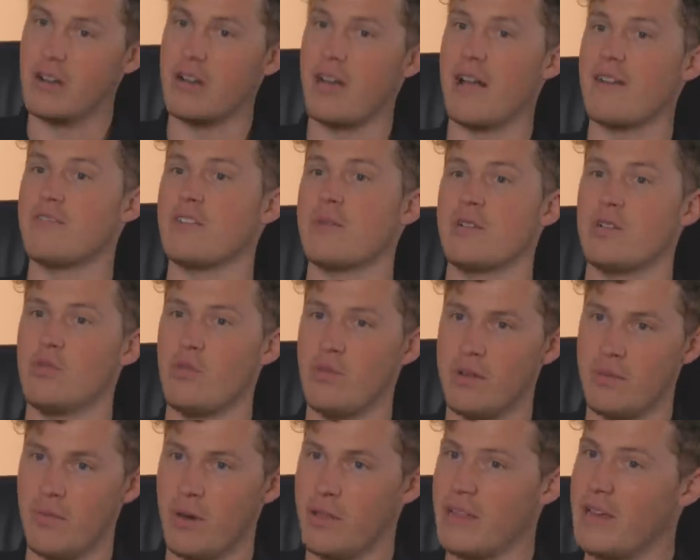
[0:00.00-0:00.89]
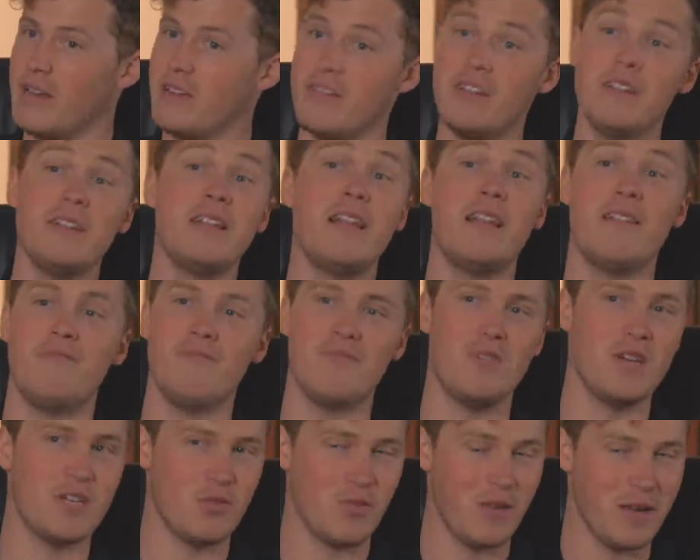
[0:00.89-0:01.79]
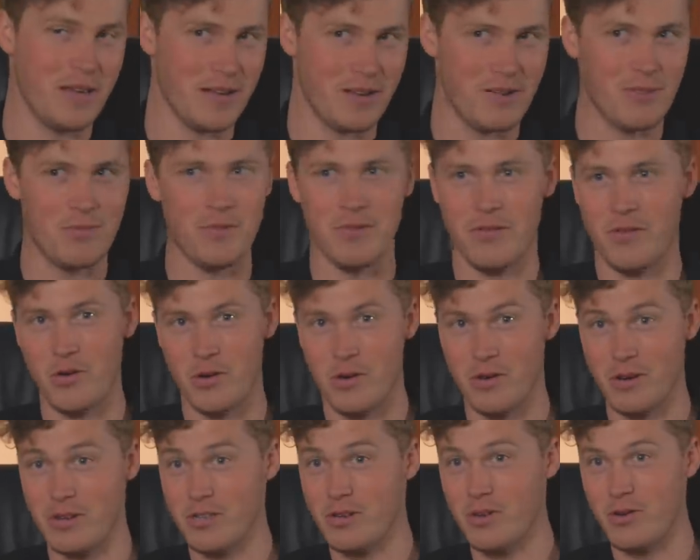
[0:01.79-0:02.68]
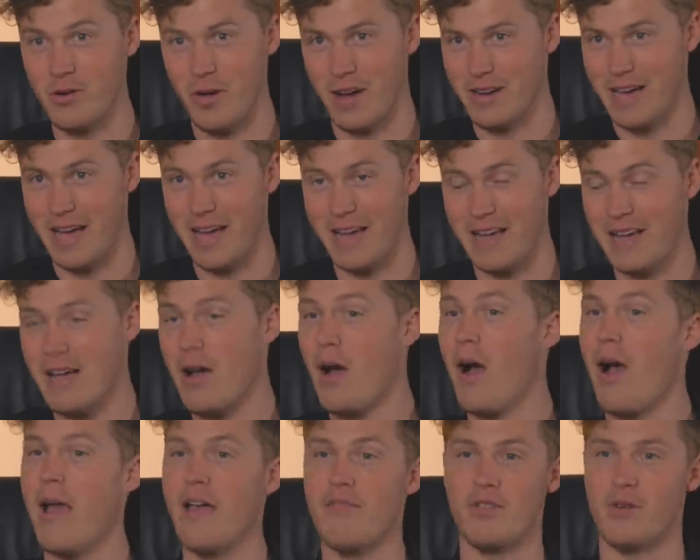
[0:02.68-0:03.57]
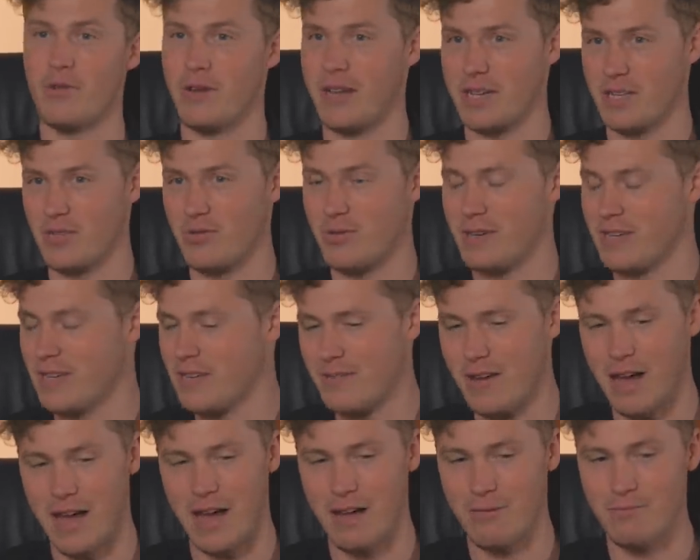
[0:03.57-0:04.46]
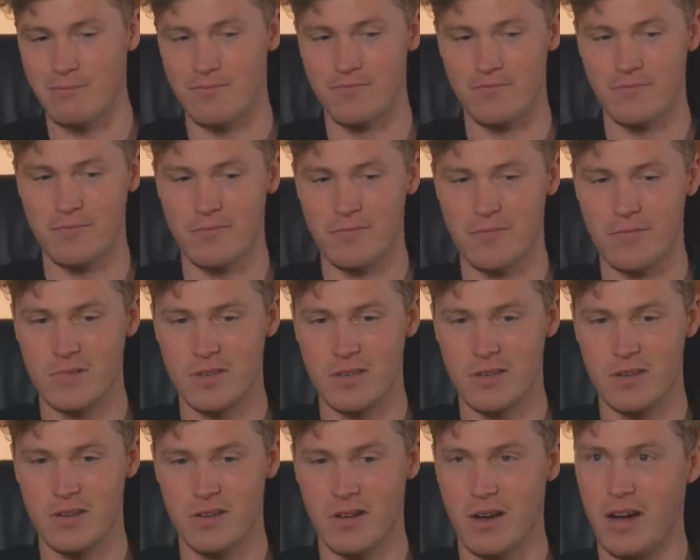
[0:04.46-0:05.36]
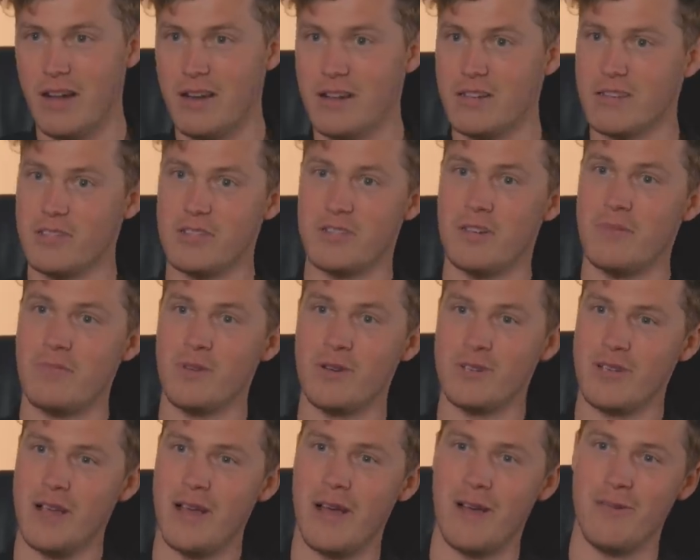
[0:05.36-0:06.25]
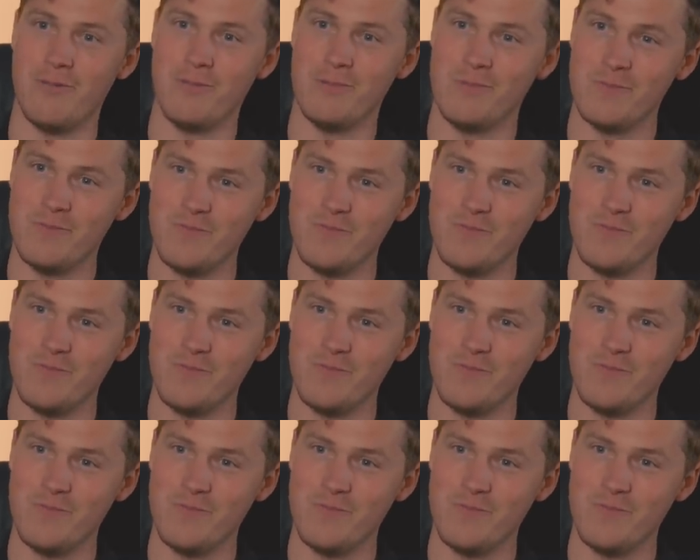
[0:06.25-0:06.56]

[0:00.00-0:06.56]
England have something sorted by the end of this week. We've only got two a day, if not next week. Yeah. Um, and that's as simple as that.